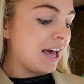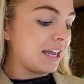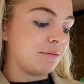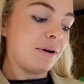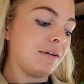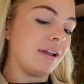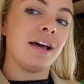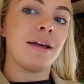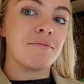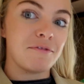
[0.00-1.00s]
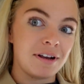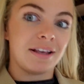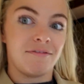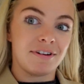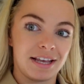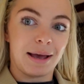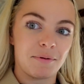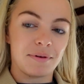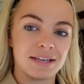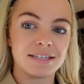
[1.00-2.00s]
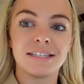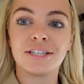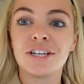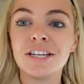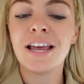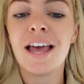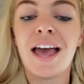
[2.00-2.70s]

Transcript: And I won't lie, I'm really, really happy with that decision.